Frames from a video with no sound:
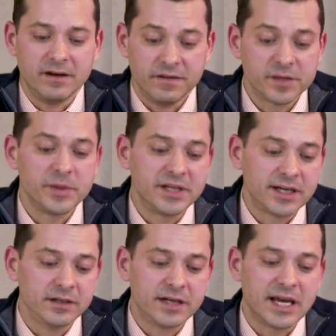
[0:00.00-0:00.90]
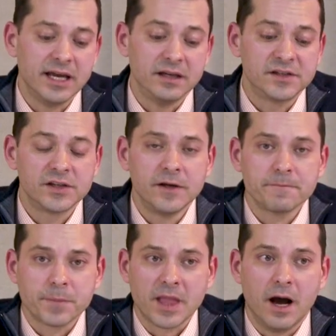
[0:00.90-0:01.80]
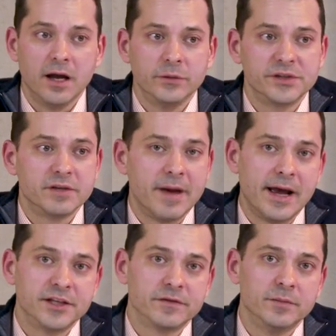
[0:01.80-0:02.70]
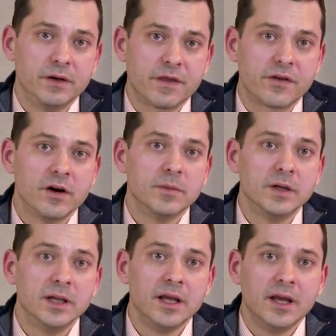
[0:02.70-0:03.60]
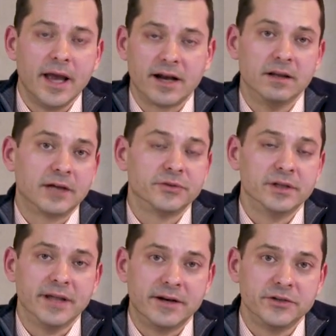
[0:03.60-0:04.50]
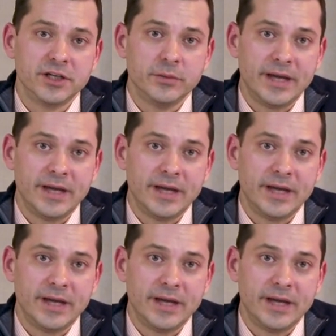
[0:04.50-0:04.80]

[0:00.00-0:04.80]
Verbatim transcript: And in this particular case, it was demands for both thermal and electrical energy.